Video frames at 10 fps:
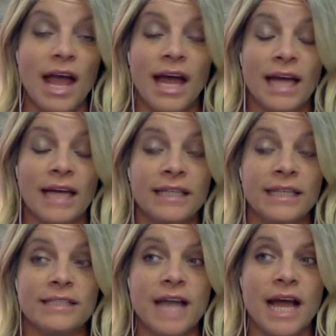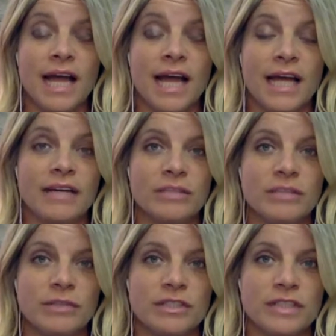And I had never
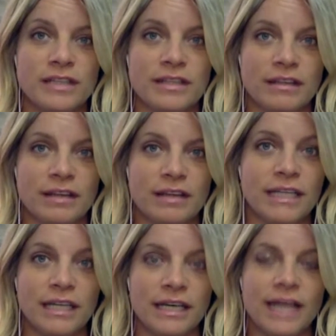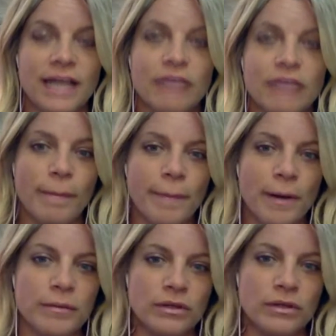experienced anything like it. And I grew up,
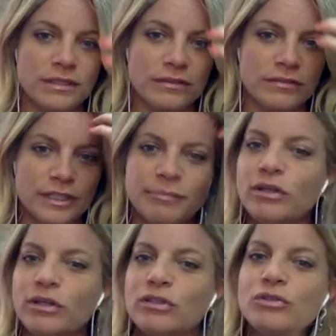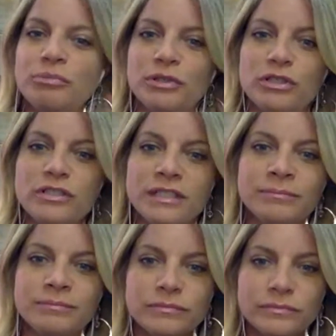I was always a very spiritual
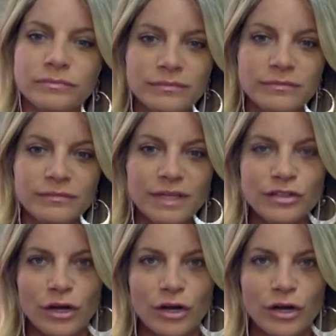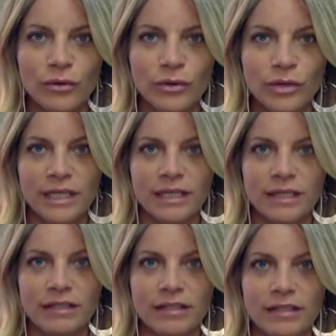person. So
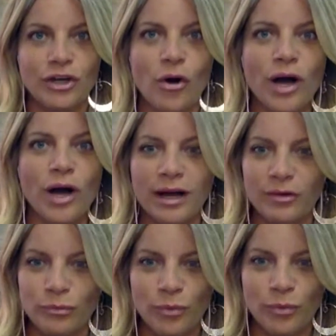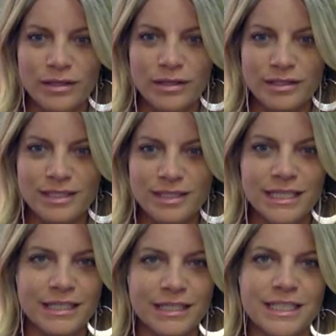the yoga was
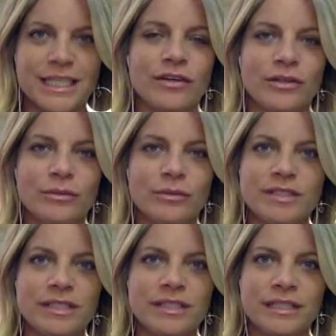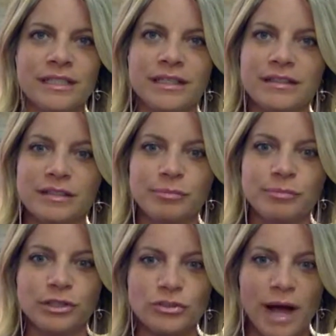syncing it together. It was syncing the
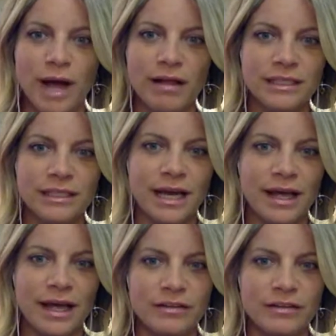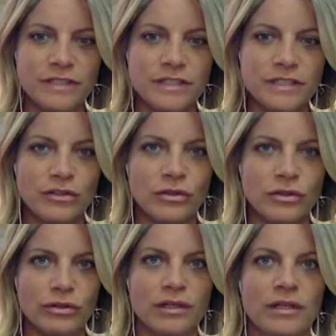spirituality and the
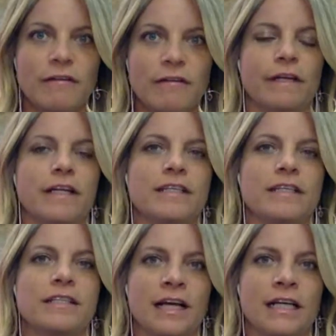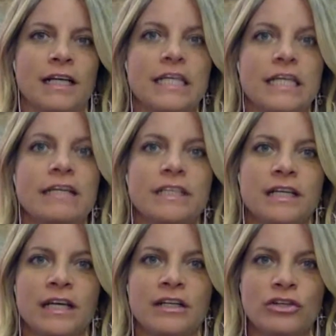physical fitness and activity
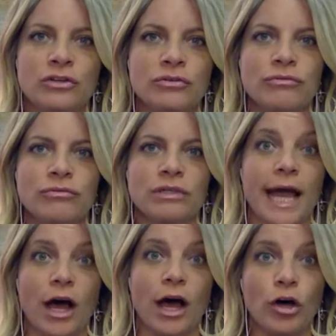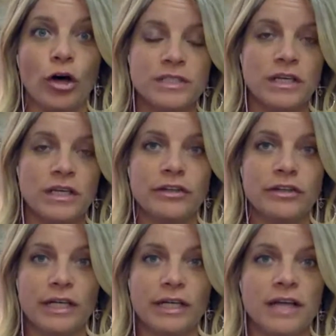that I knew really helped.
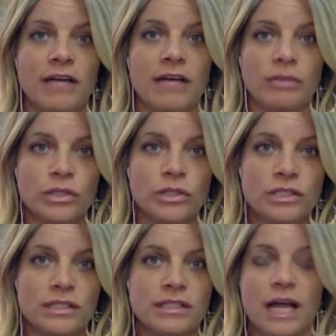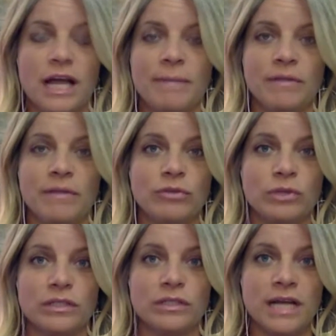I didn't have the words at the time, but of
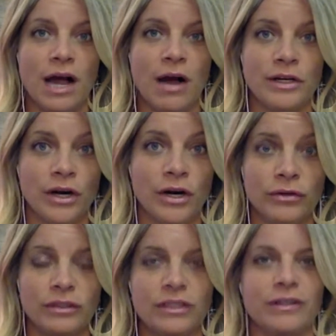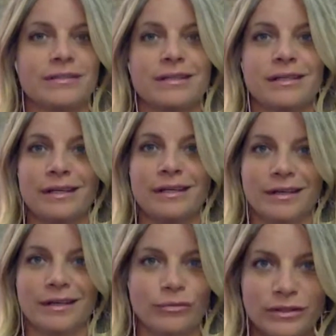course now I know, it's,
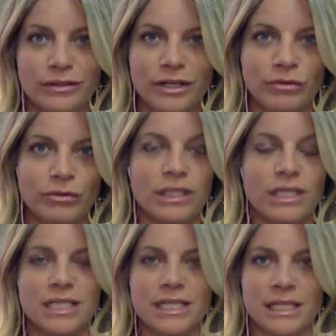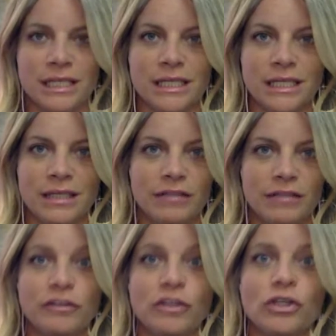releasing the
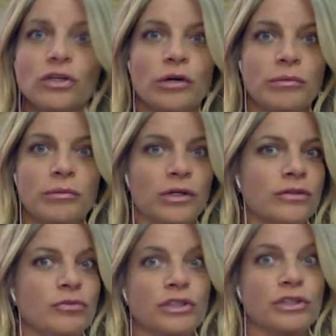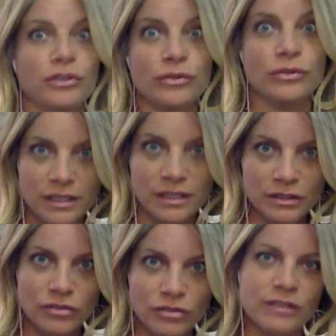feel-good hormones, reducing the
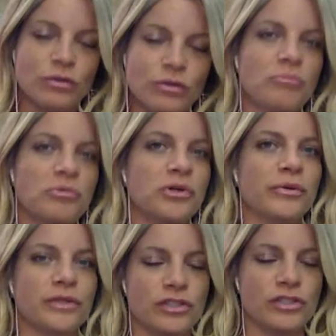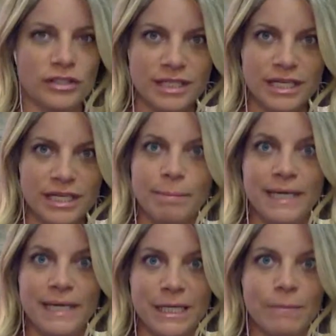stress hormones, just
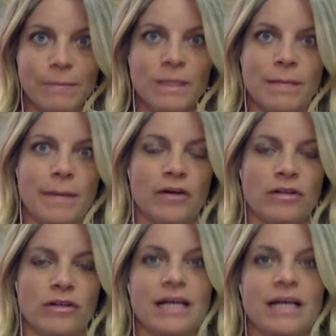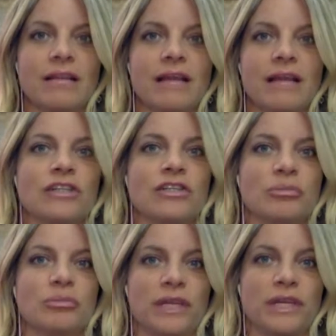getting me in a better
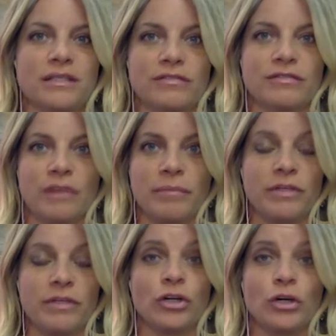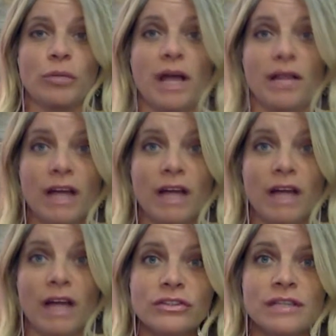psychological place from the
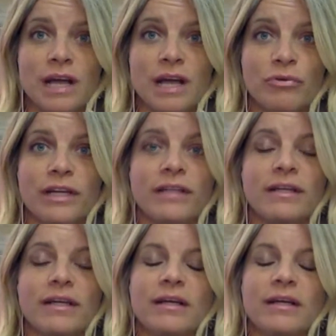neurobiological standpoint.